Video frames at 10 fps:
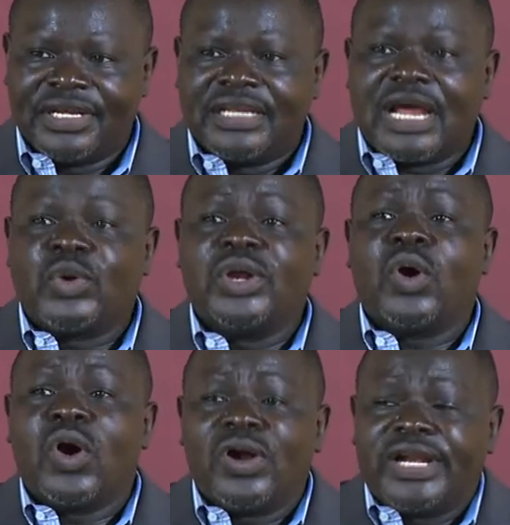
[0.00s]
that will
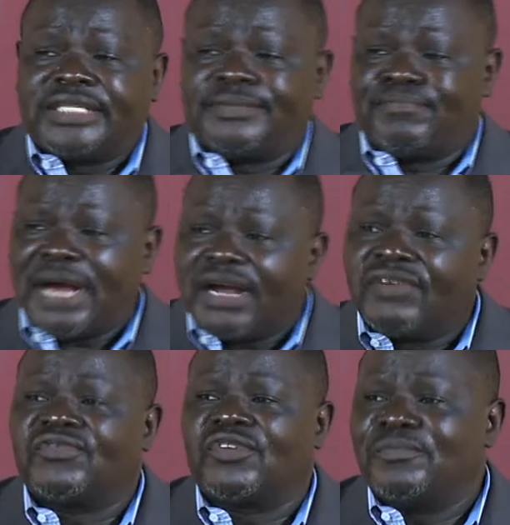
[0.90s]
hold us back
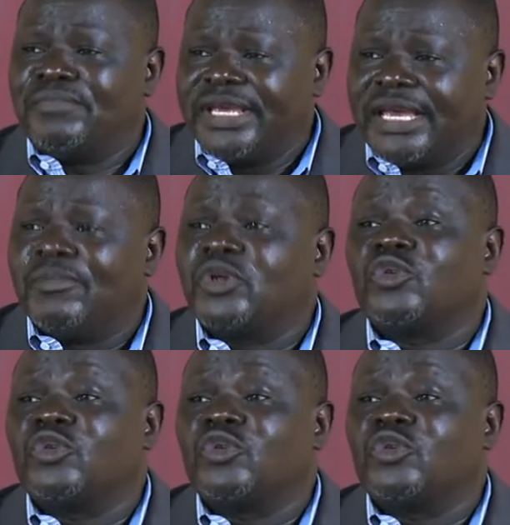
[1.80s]
from being able